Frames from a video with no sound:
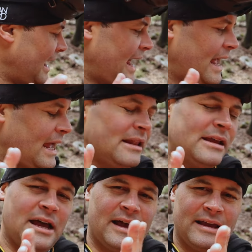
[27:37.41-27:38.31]
And
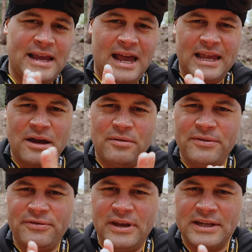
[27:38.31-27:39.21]
uh, yeah, I can't
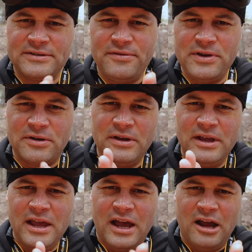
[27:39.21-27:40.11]
wait for the next review.
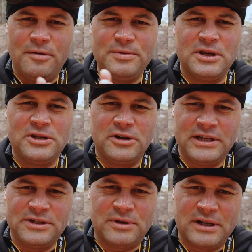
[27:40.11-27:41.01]
I hope you enjoyed
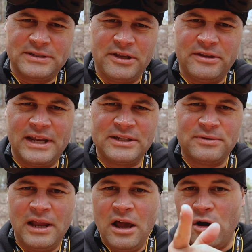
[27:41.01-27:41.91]
this one. I'll see you in the next
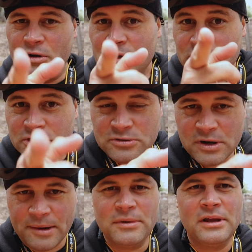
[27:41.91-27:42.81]
one. Oh,
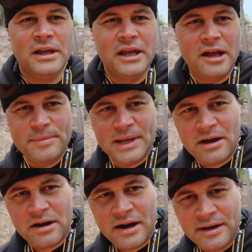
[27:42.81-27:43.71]
subscribe. Help me out, all